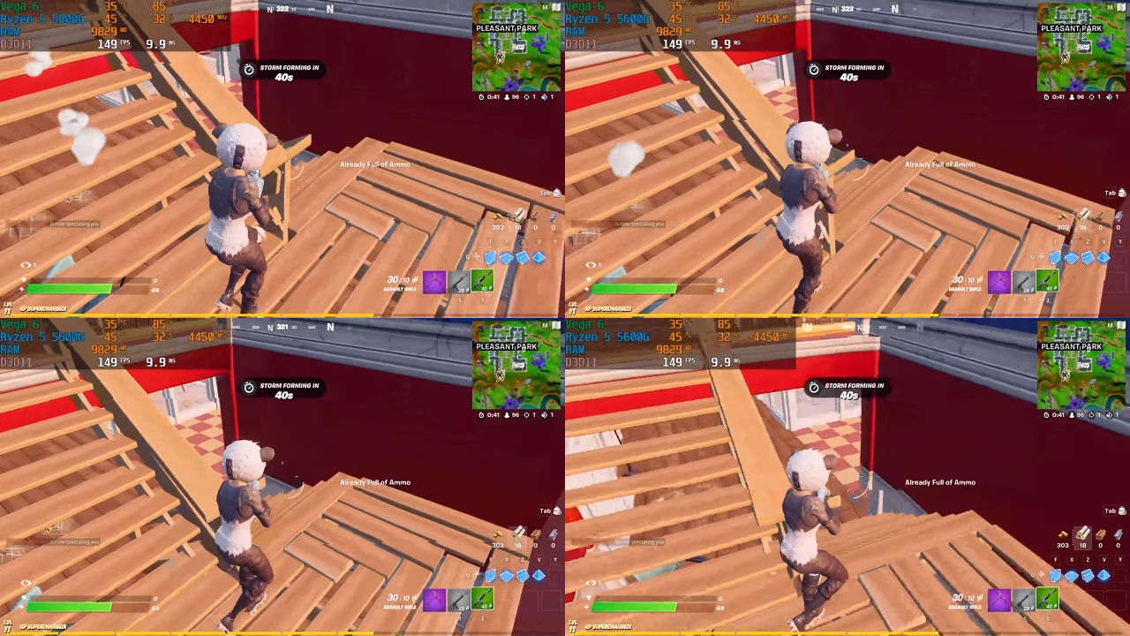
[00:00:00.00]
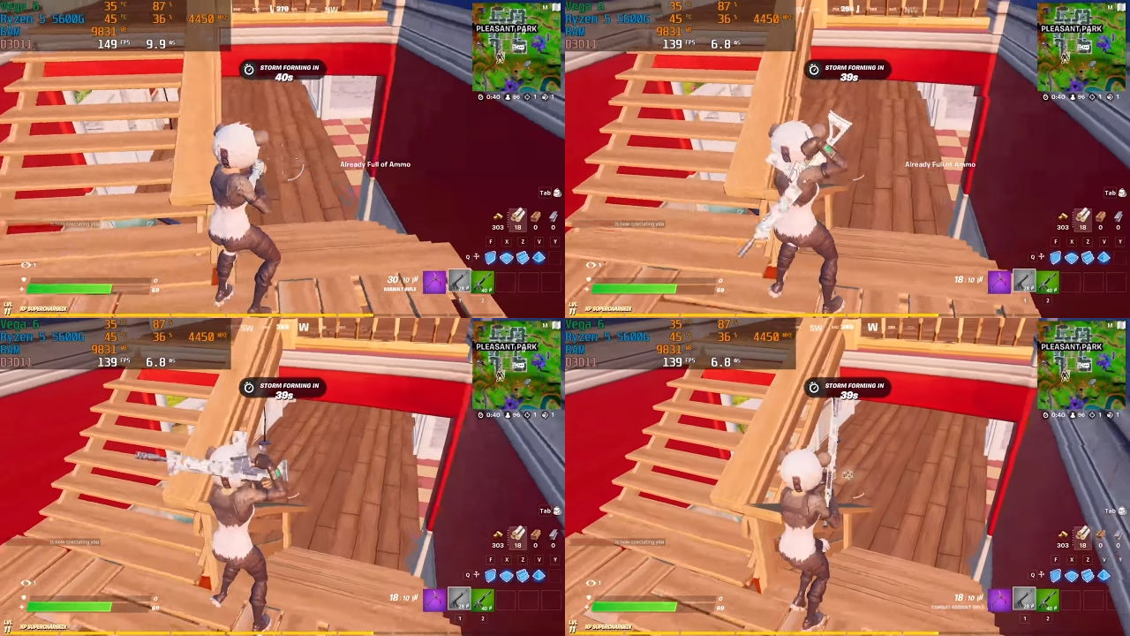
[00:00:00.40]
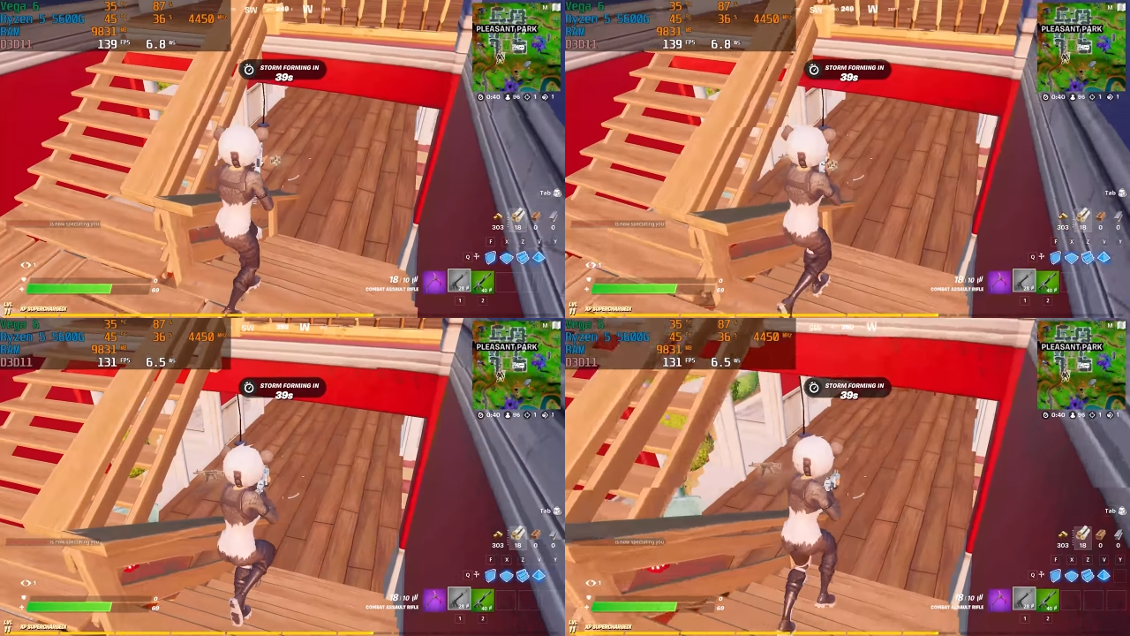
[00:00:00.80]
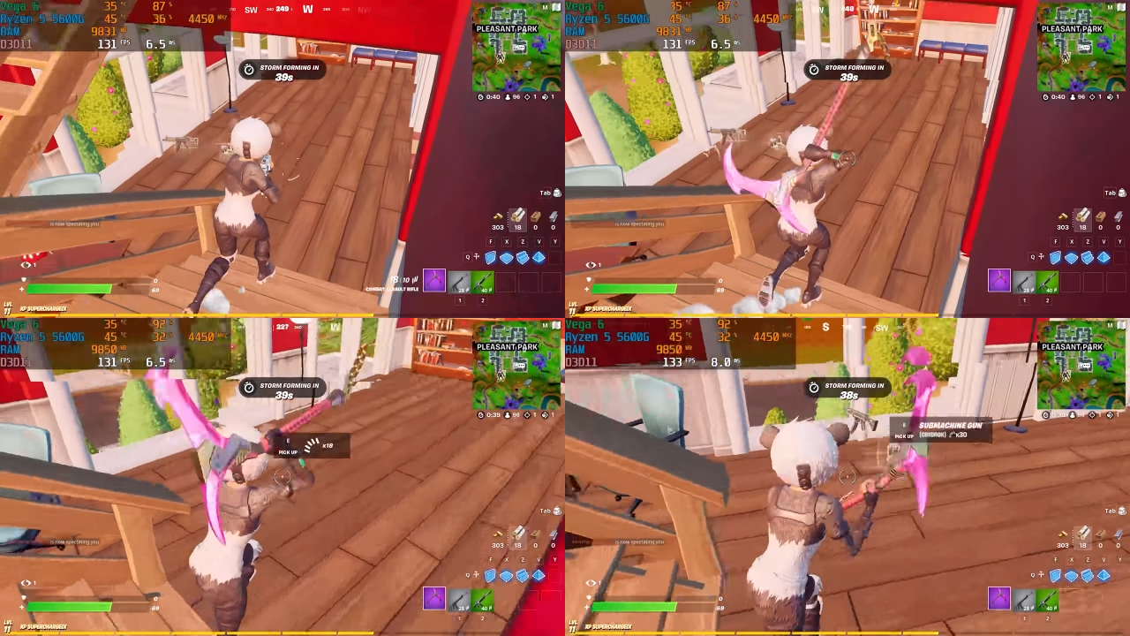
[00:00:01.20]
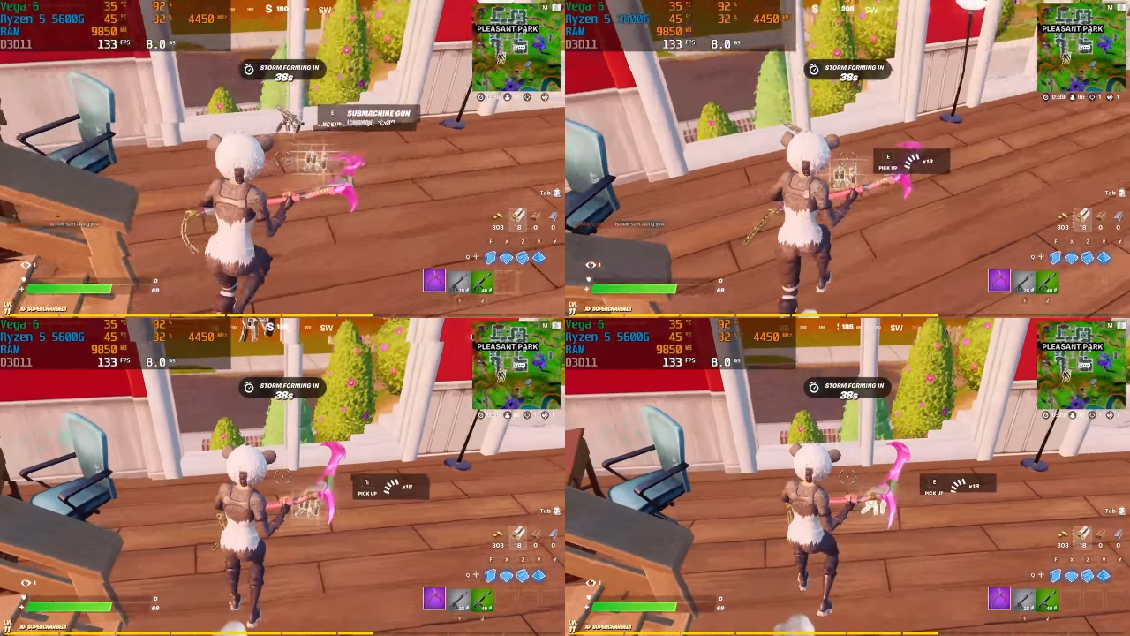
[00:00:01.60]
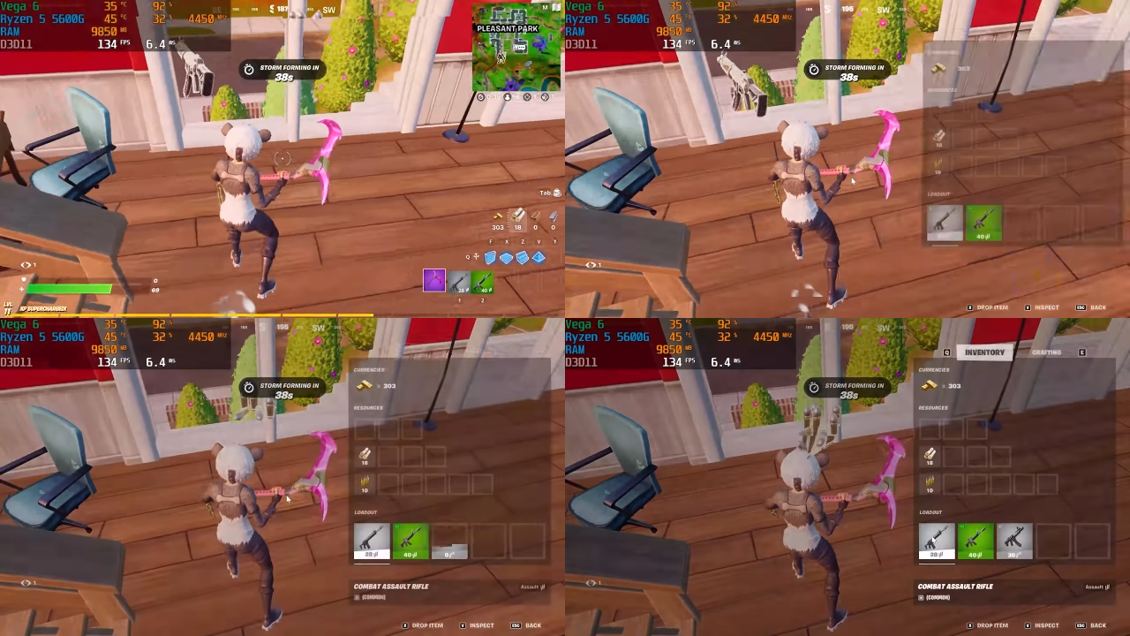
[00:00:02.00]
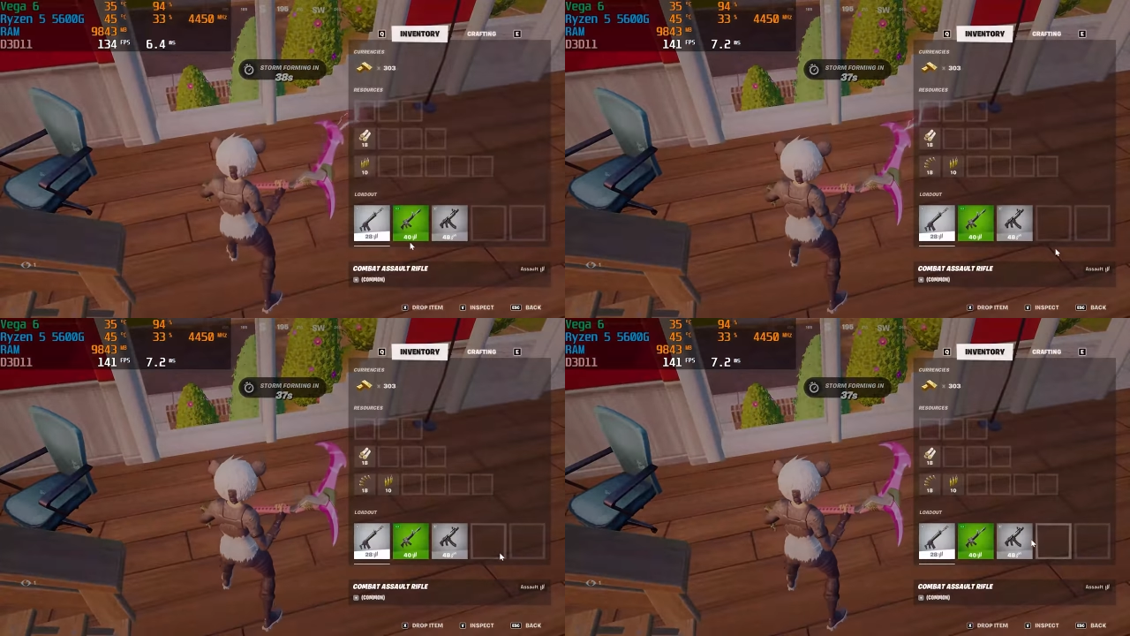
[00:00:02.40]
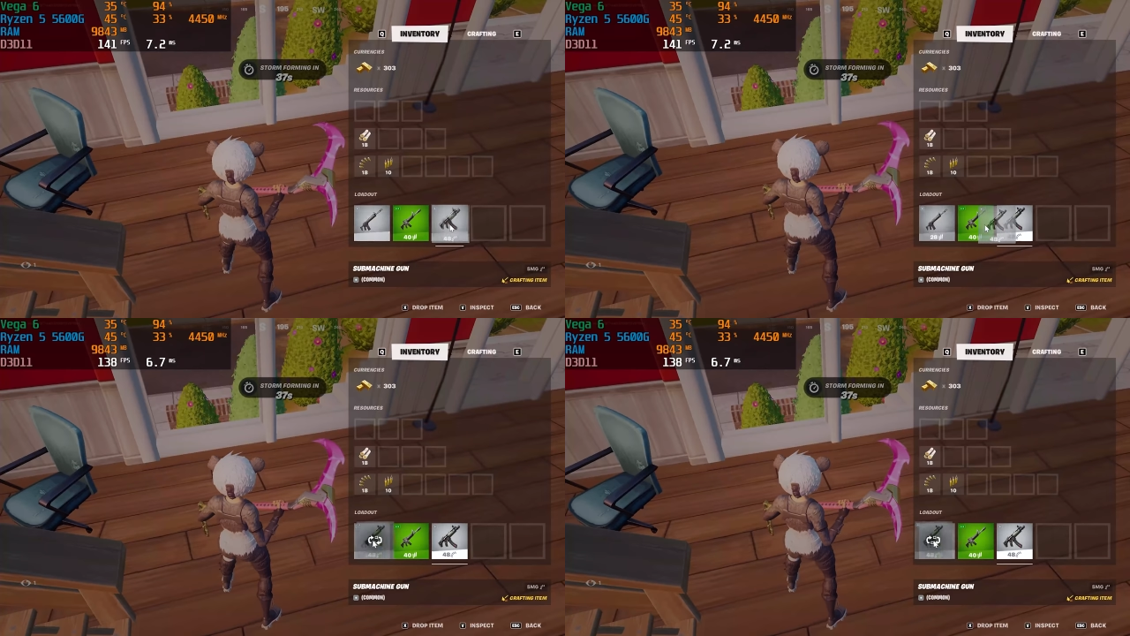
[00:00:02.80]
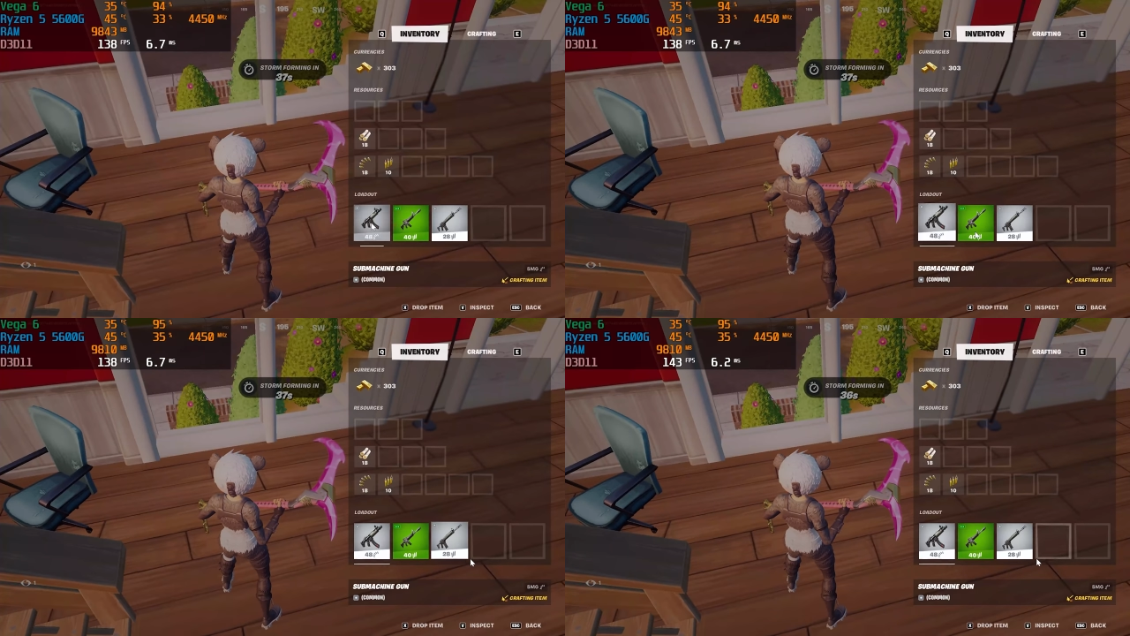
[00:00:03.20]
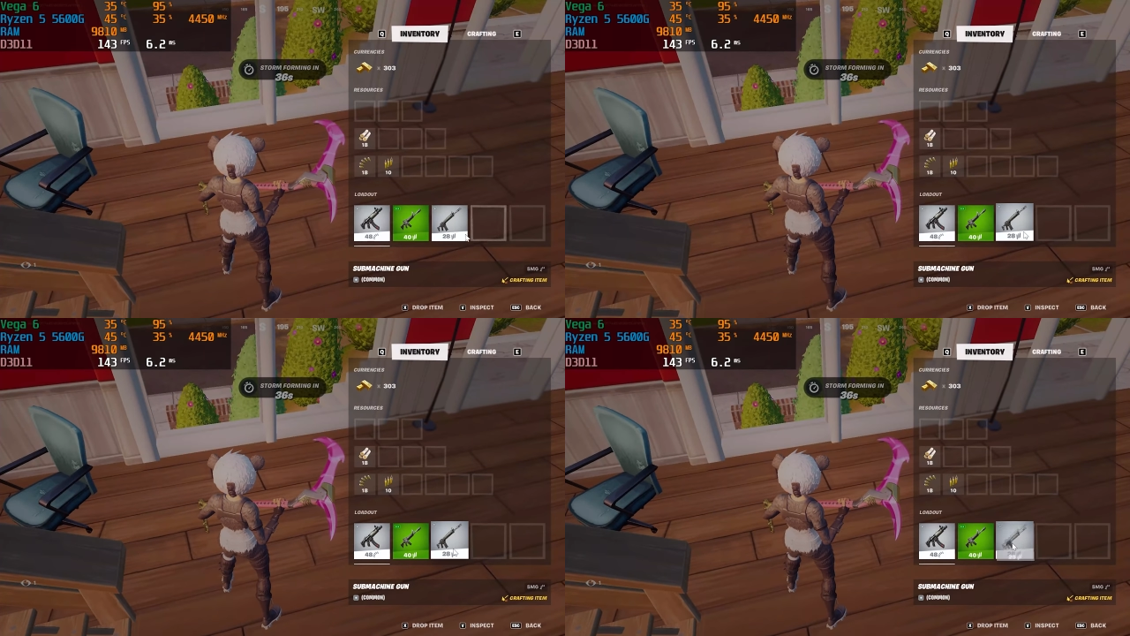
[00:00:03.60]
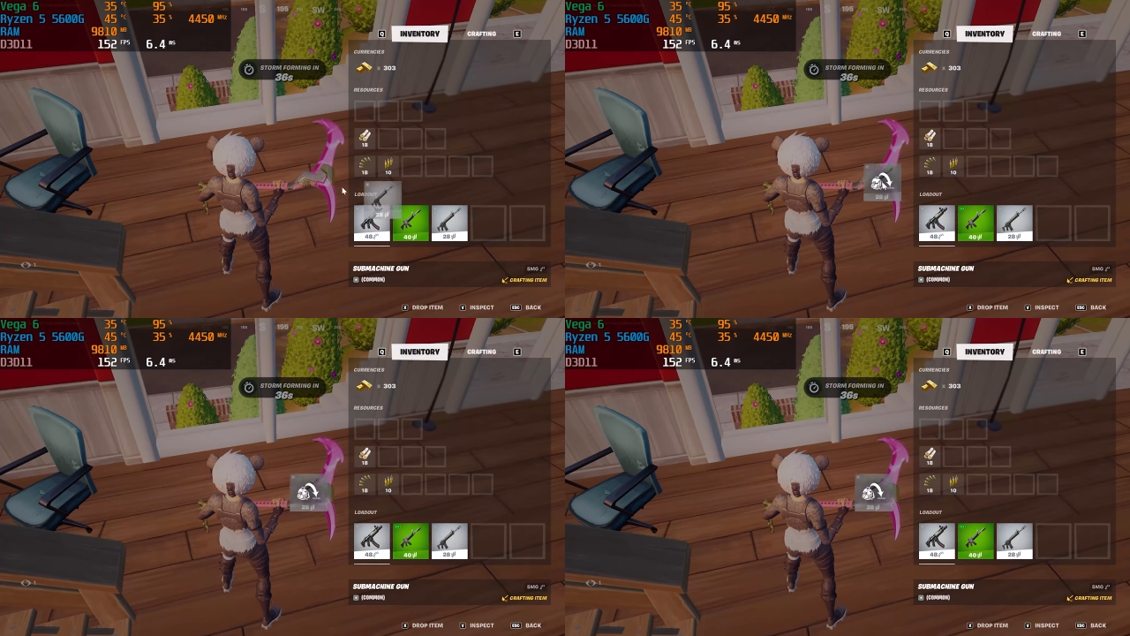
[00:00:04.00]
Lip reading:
(no speaker visible)